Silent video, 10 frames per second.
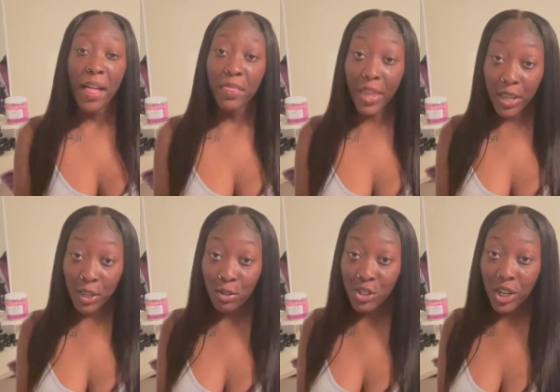
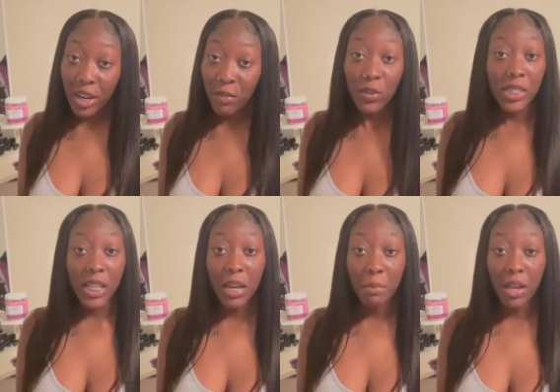thank you, Shein, for
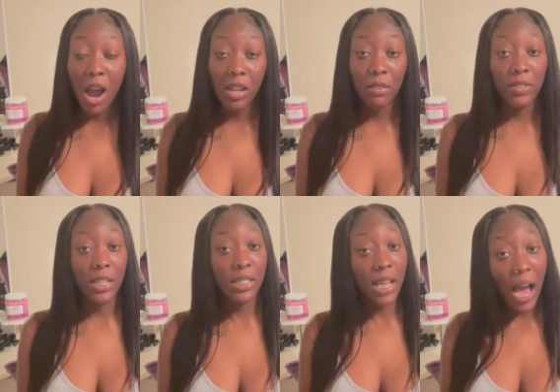sending me all of
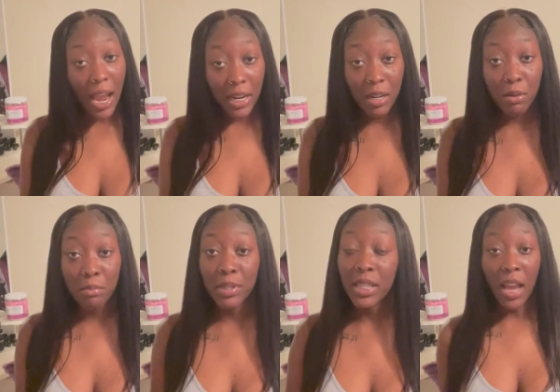these
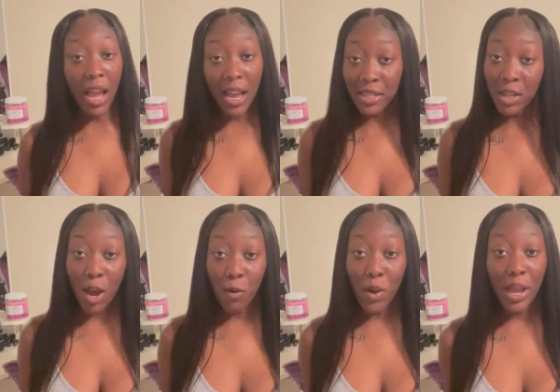items. As
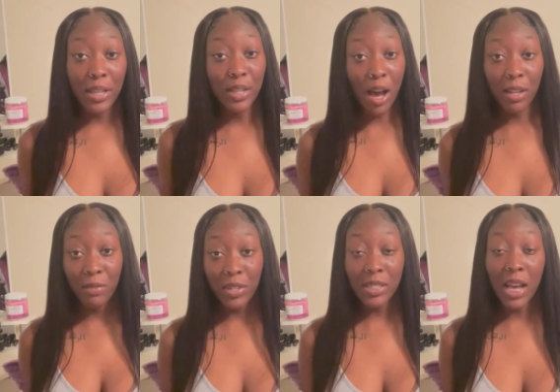always, all
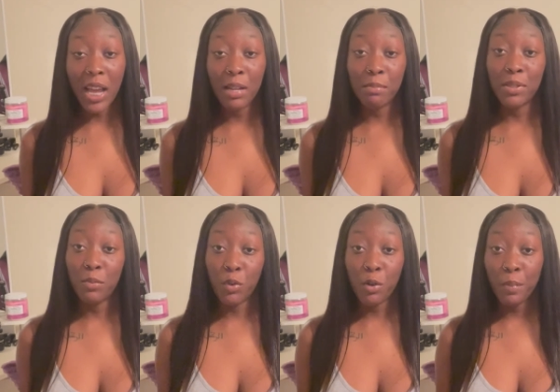of these items
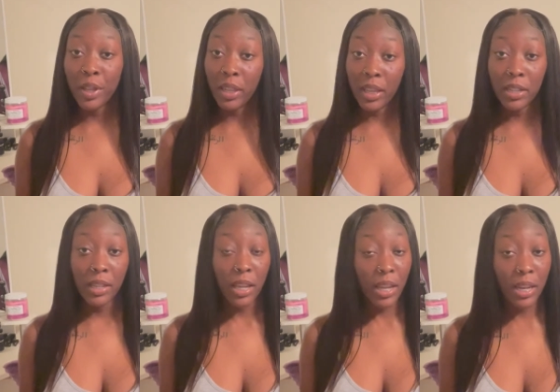will be
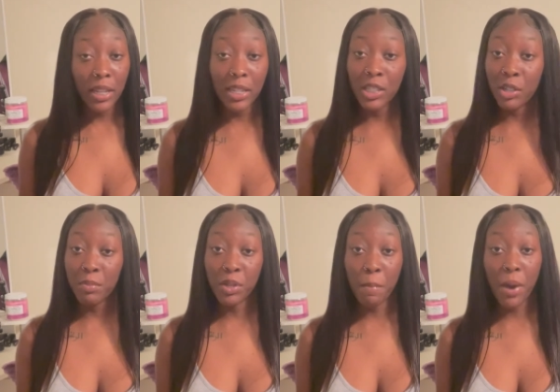linked in the
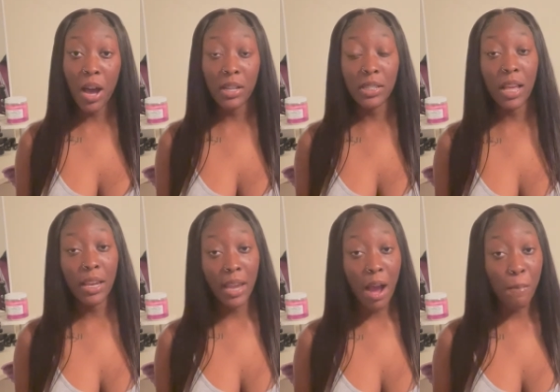description box
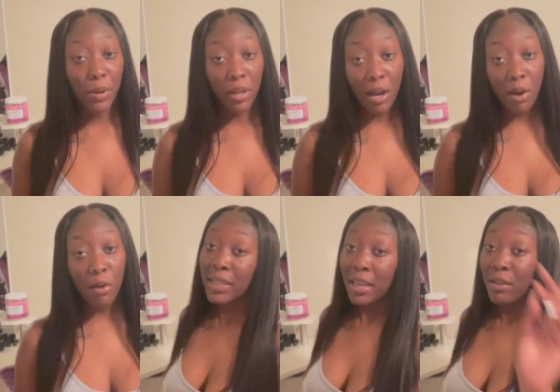down
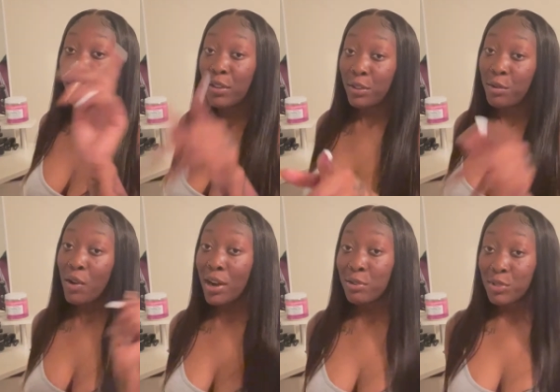below. If you
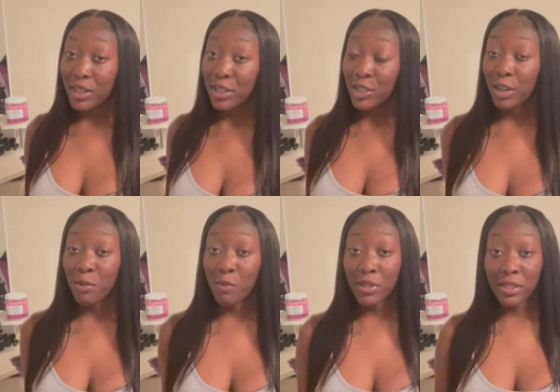are new to this
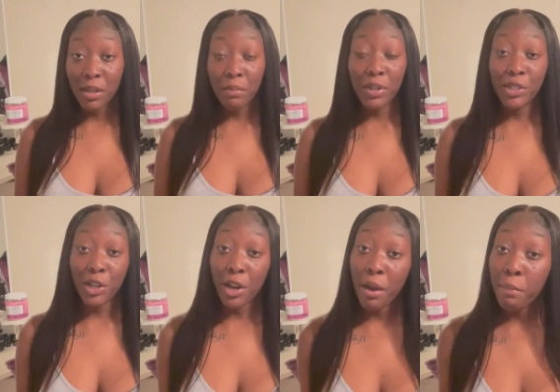channel, what's up? It's
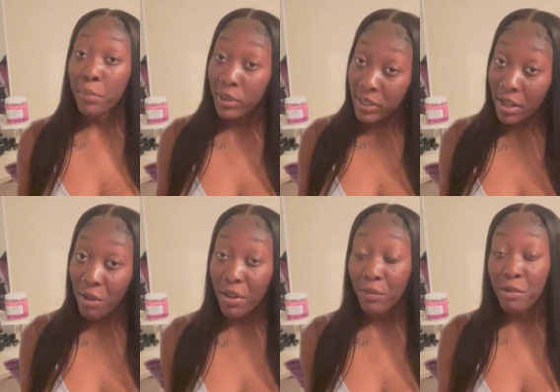your girl
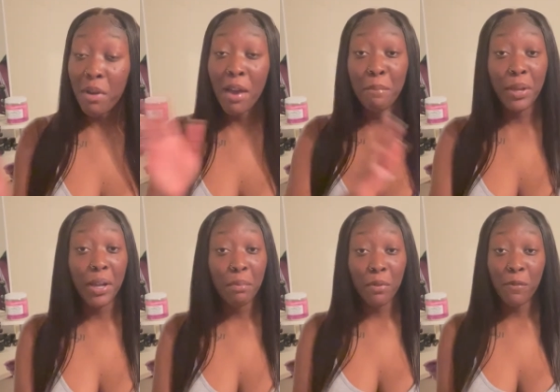Breezo. If you have
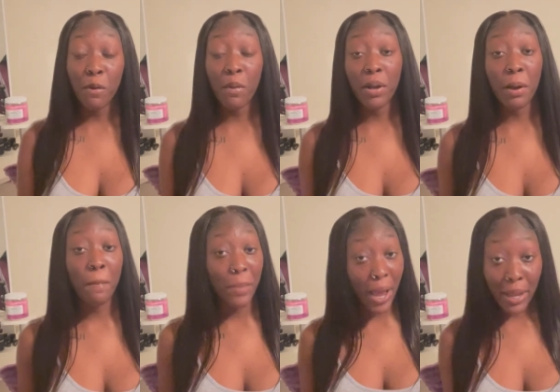been here before,
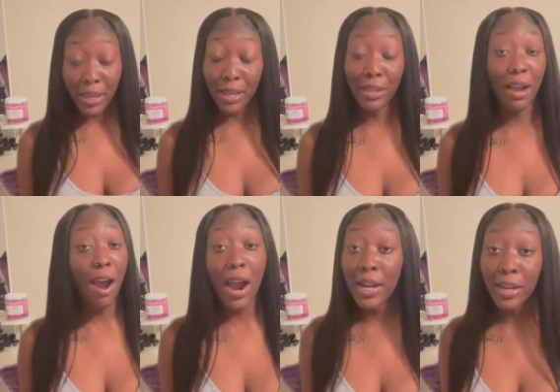welcome back. Y'all
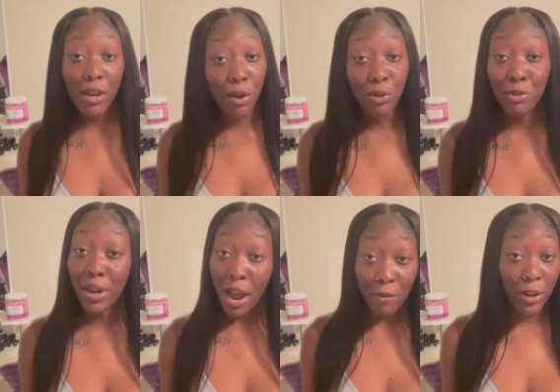already know, do
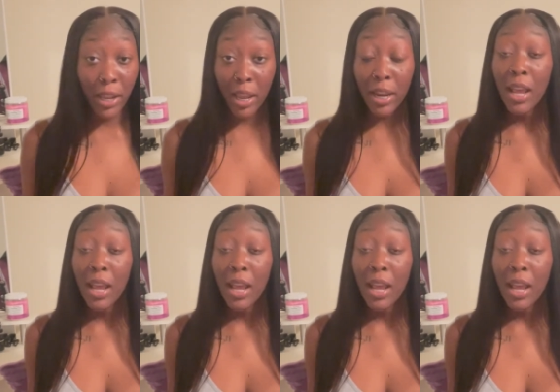not forget